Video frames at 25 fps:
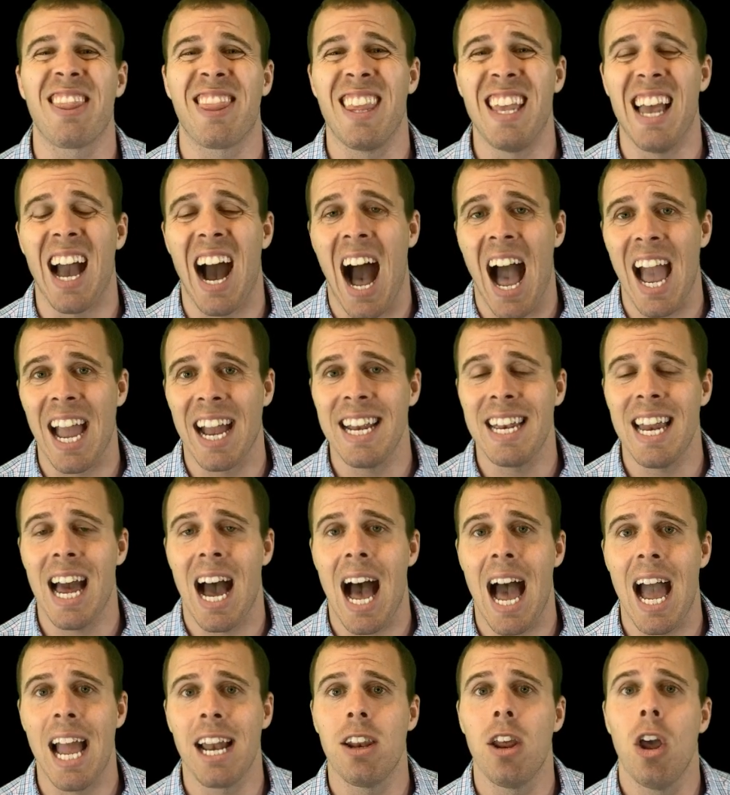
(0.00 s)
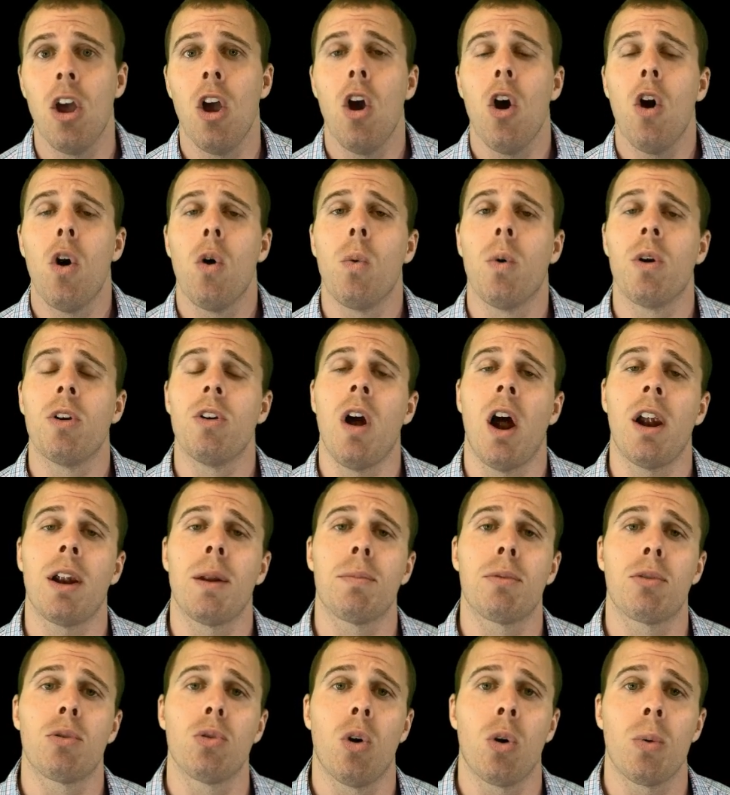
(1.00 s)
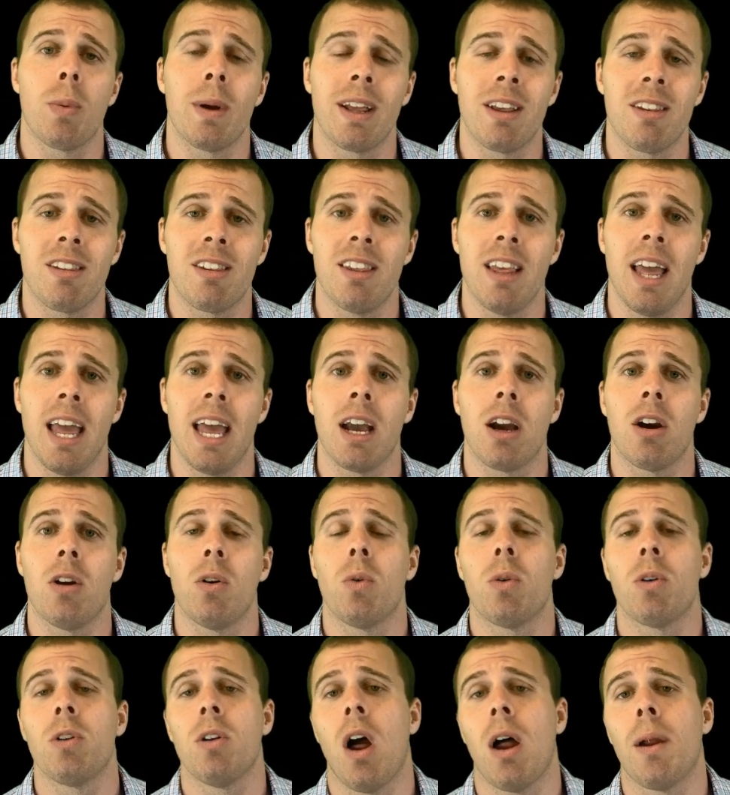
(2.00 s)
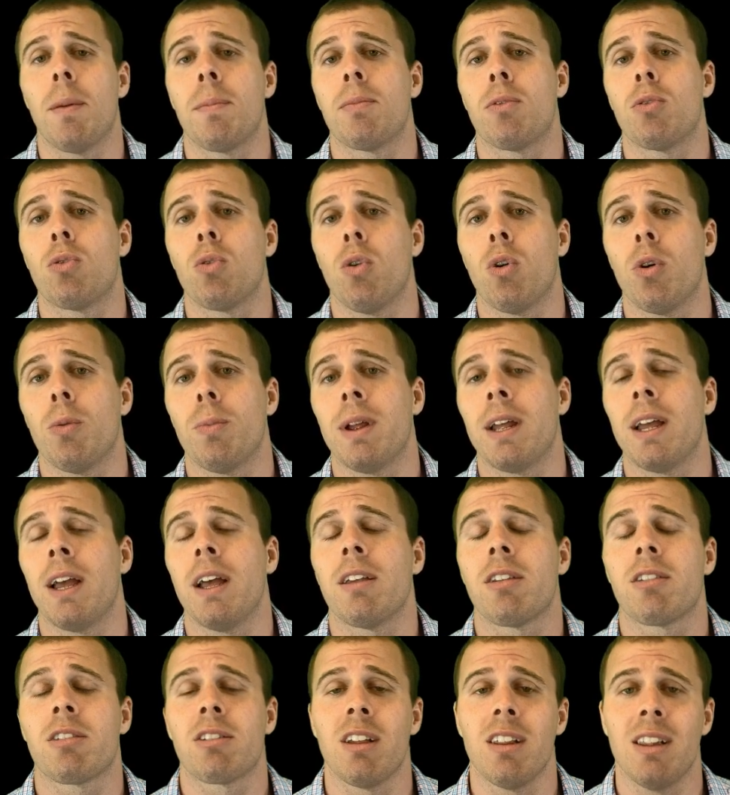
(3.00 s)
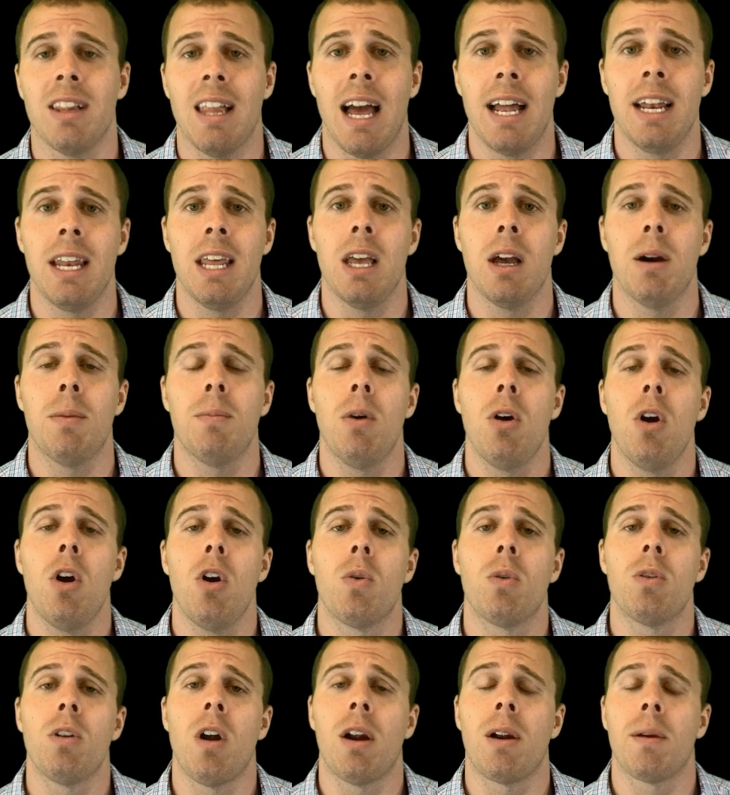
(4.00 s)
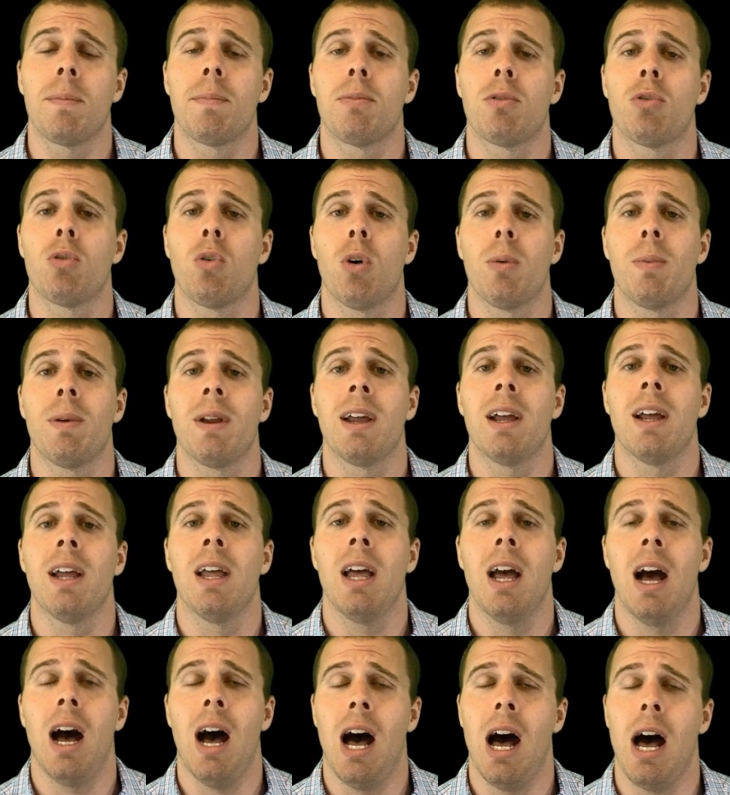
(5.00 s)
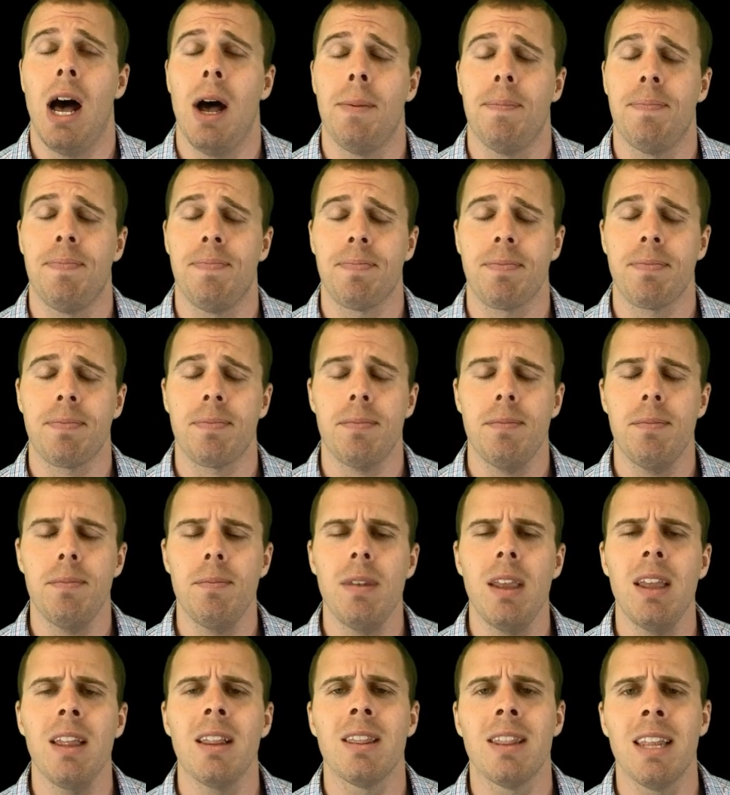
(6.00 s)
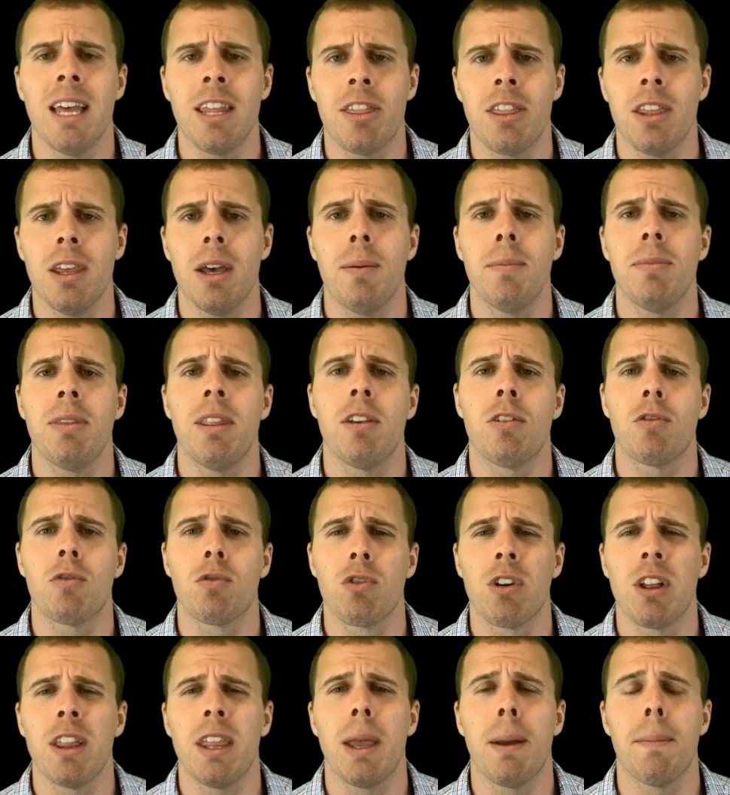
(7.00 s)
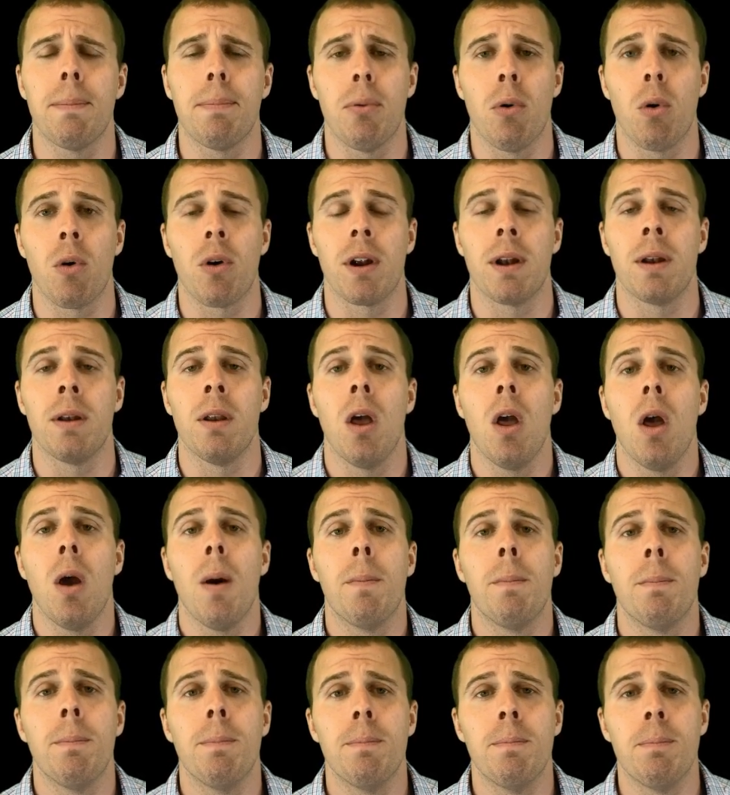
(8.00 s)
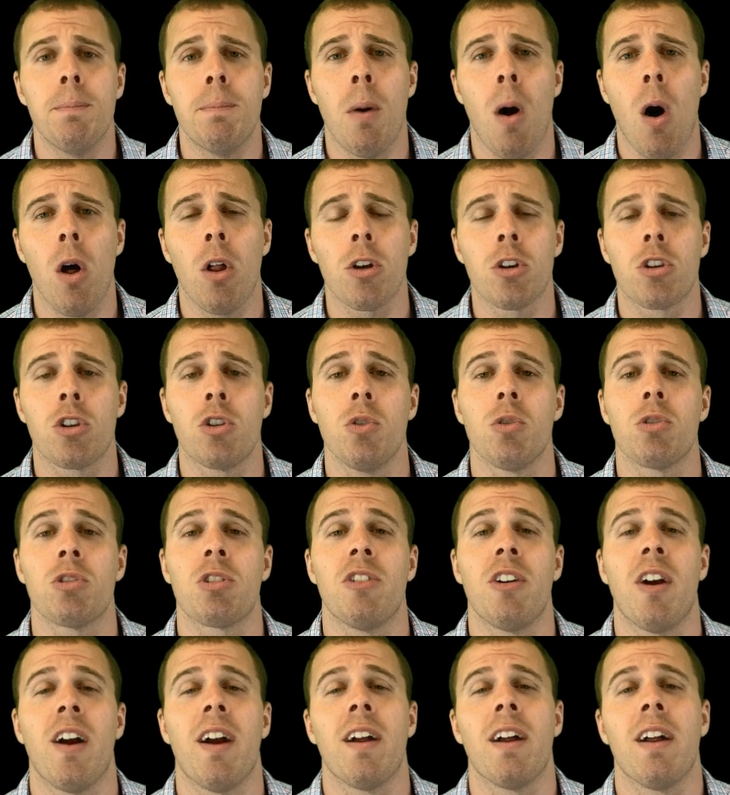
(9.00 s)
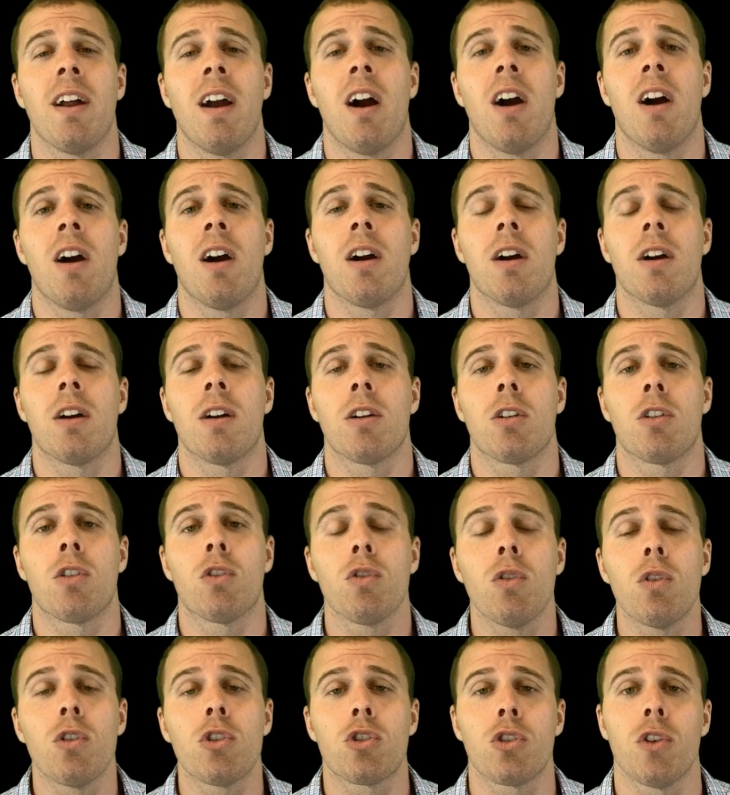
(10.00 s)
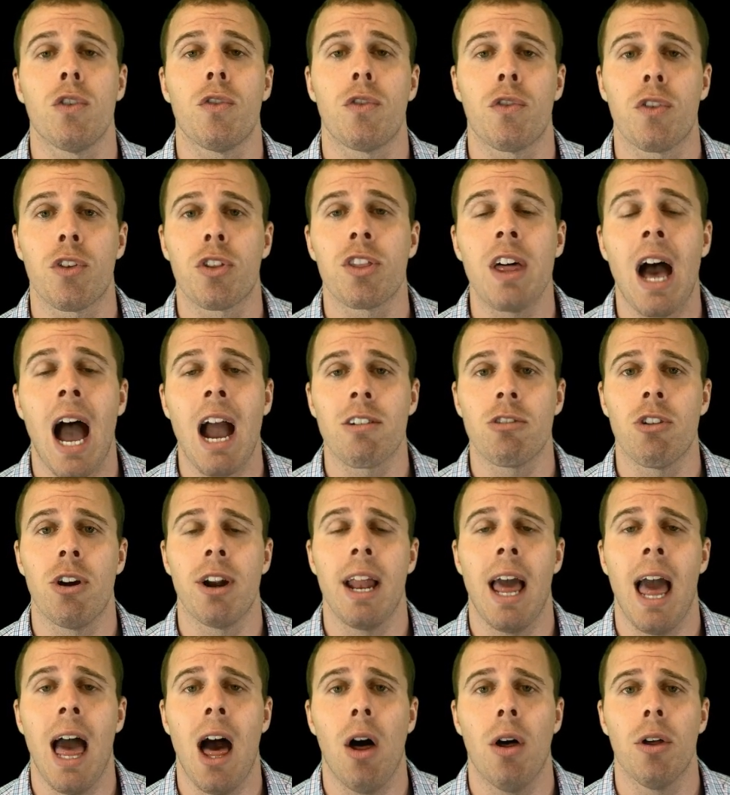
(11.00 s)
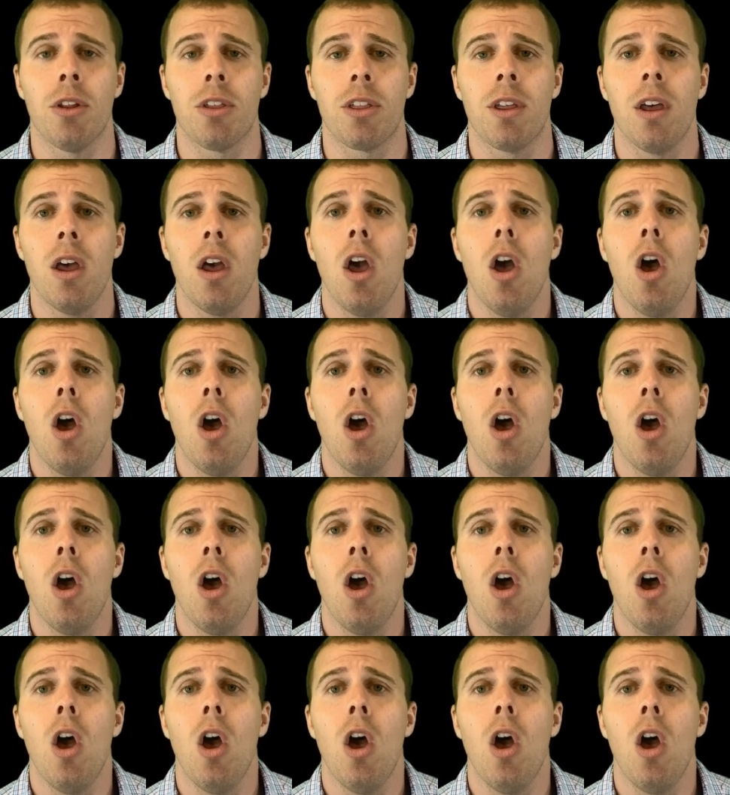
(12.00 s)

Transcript: the iodide, we're not absorbing zinc, we're not absorbing selenium, we're not absorbing lithium, these really important molecules that are crucial for thyroid health.